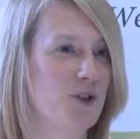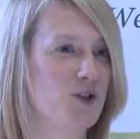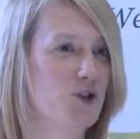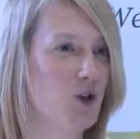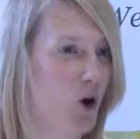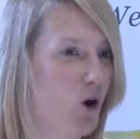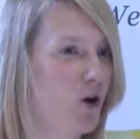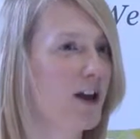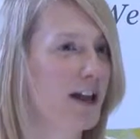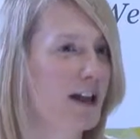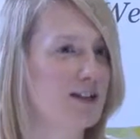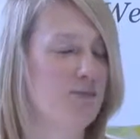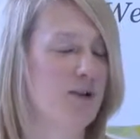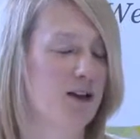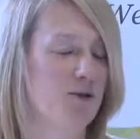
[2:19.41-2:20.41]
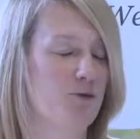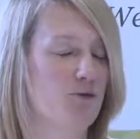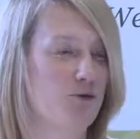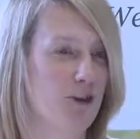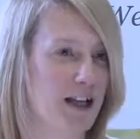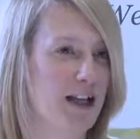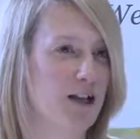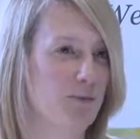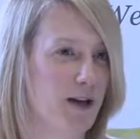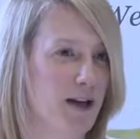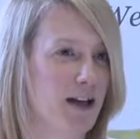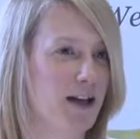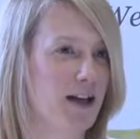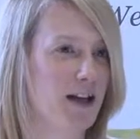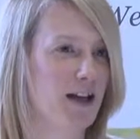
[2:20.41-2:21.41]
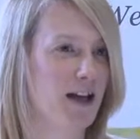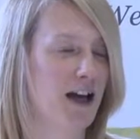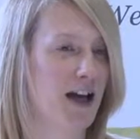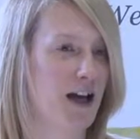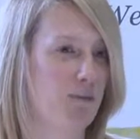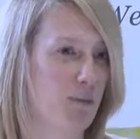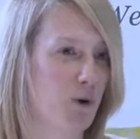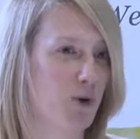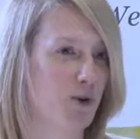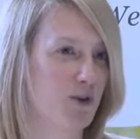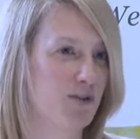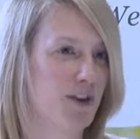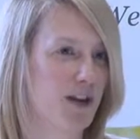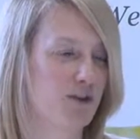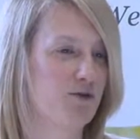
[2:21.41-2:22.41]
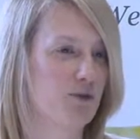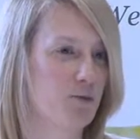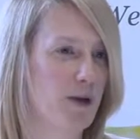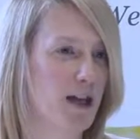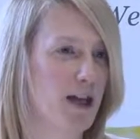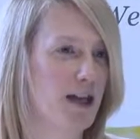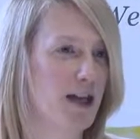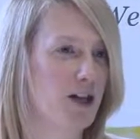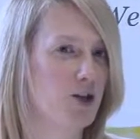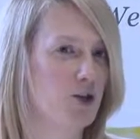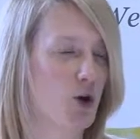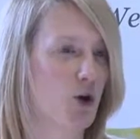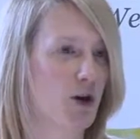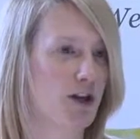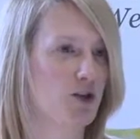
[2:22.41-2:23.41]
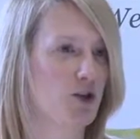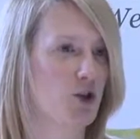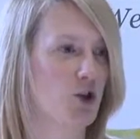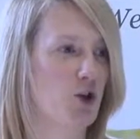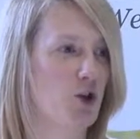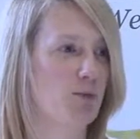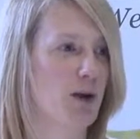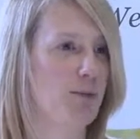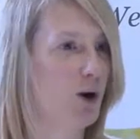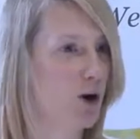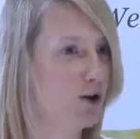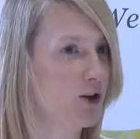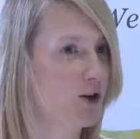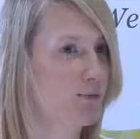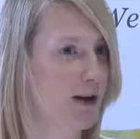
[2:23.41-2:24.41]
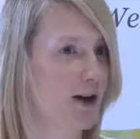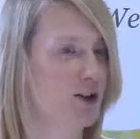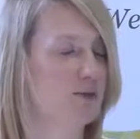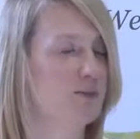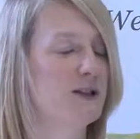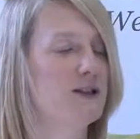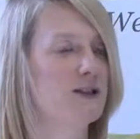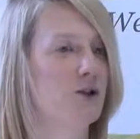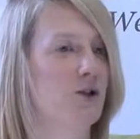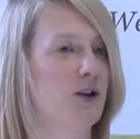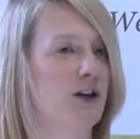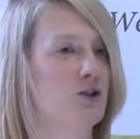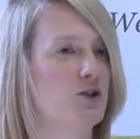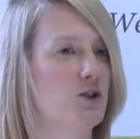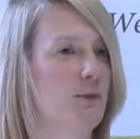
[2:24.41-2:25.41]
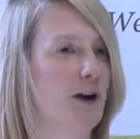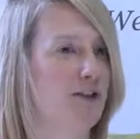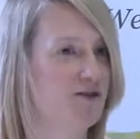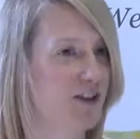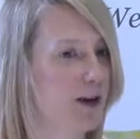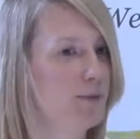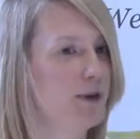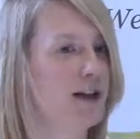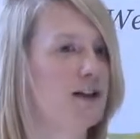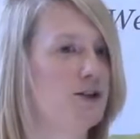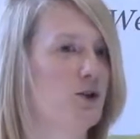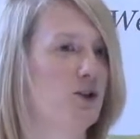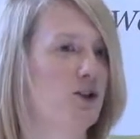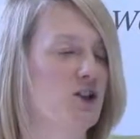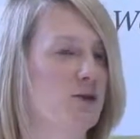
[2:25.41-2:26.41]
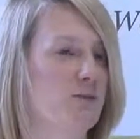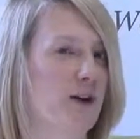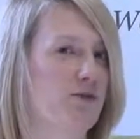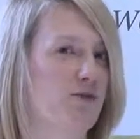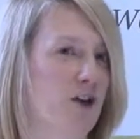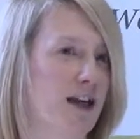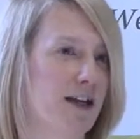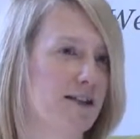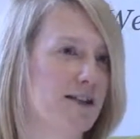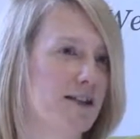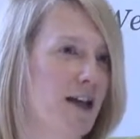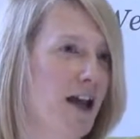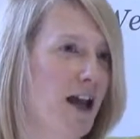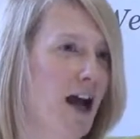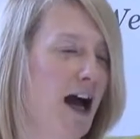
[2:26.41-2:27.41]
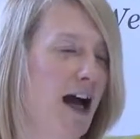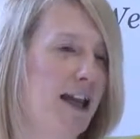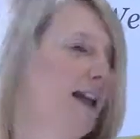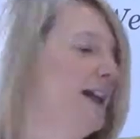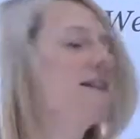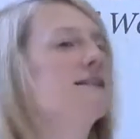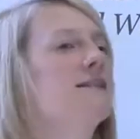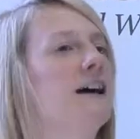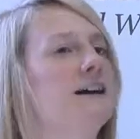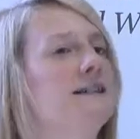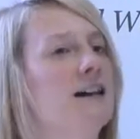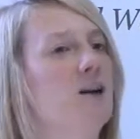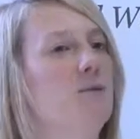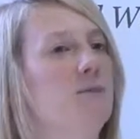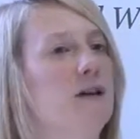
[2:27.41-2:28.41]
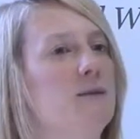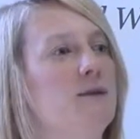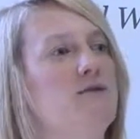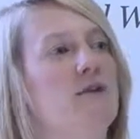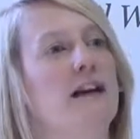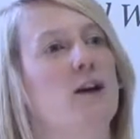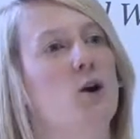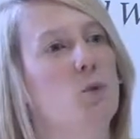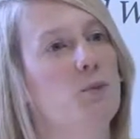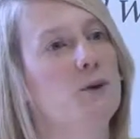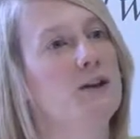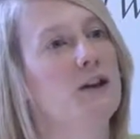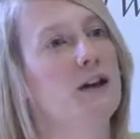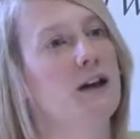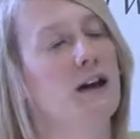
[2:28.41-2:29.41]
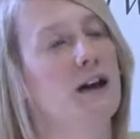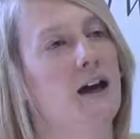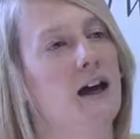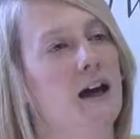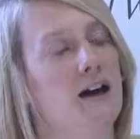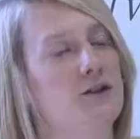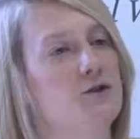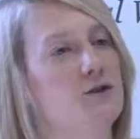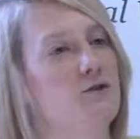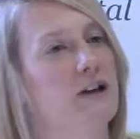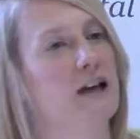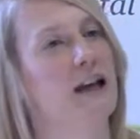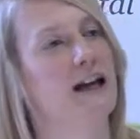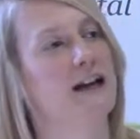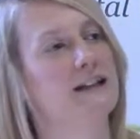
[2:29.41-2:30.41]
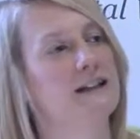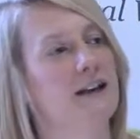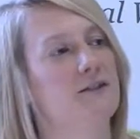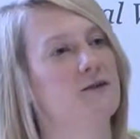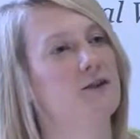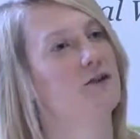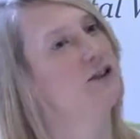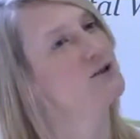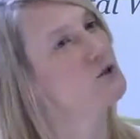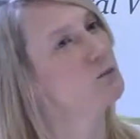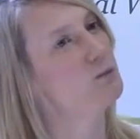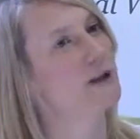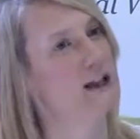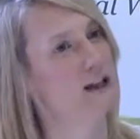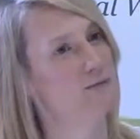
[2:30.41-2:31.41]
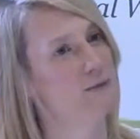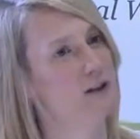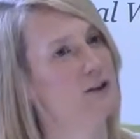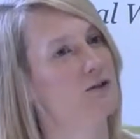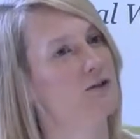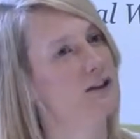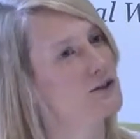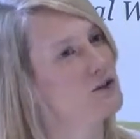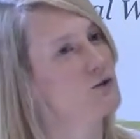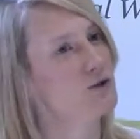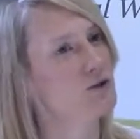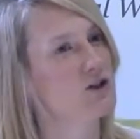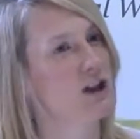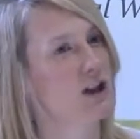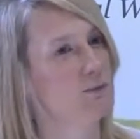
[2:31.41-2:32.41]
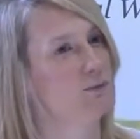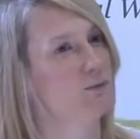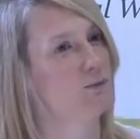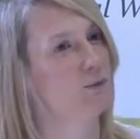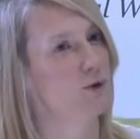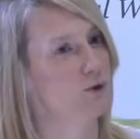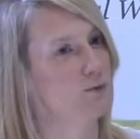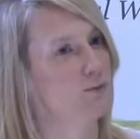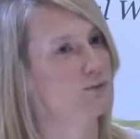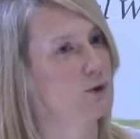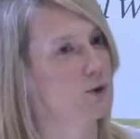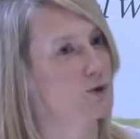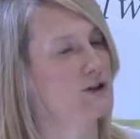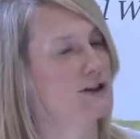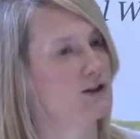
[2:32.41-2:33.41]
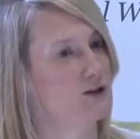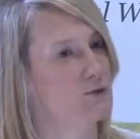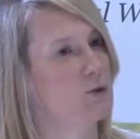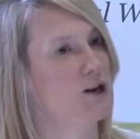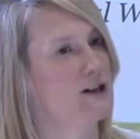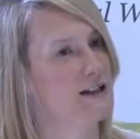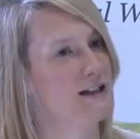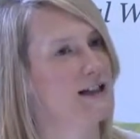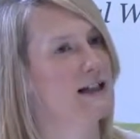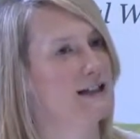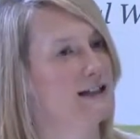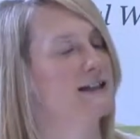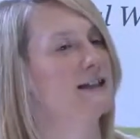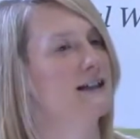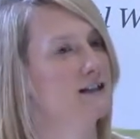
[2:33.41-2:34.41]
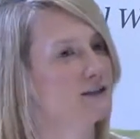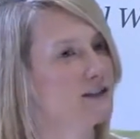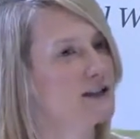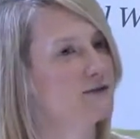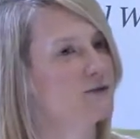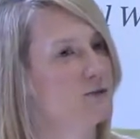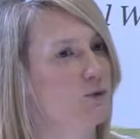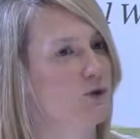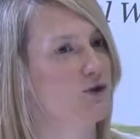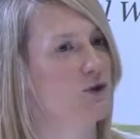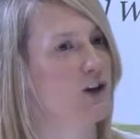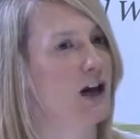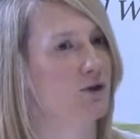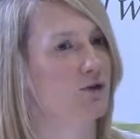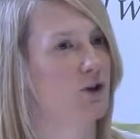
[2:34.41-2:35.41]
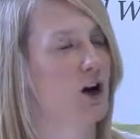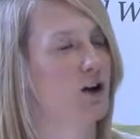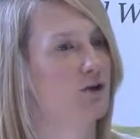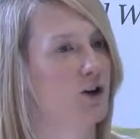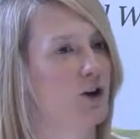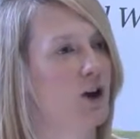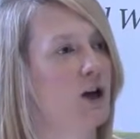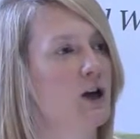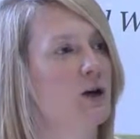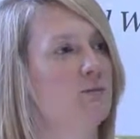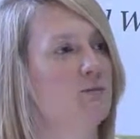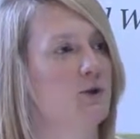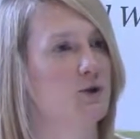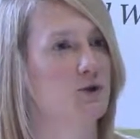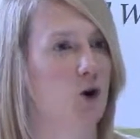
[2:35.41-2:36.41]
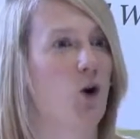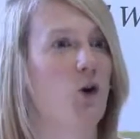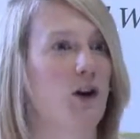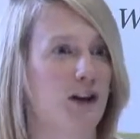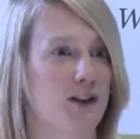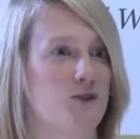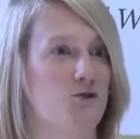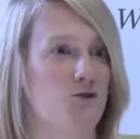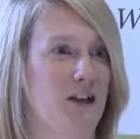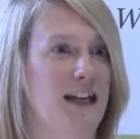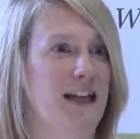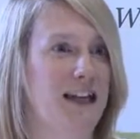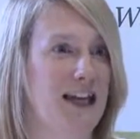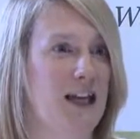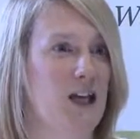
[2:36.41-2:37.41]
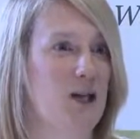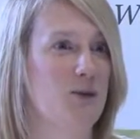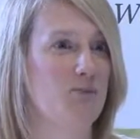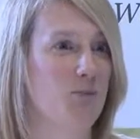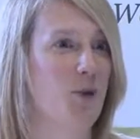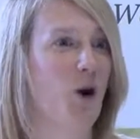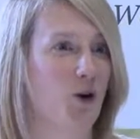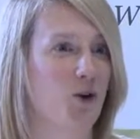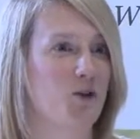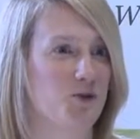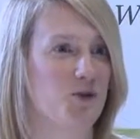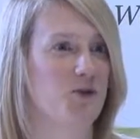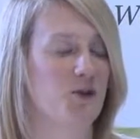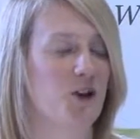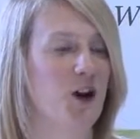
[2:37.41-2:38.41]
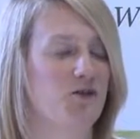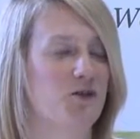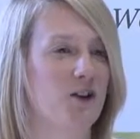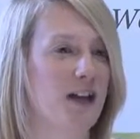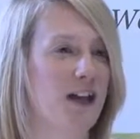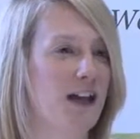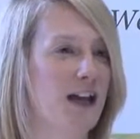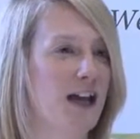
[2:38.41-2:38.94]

Talking has been a really big important thing for me. Talking to my partner, my husband, talking to my family, talking to my friends. I guess that has helped me to be really open and to realise that there is no blame and there is no shame with postnatal depression. It is an illness from which you can recover, but talking is a really key part of the recovery.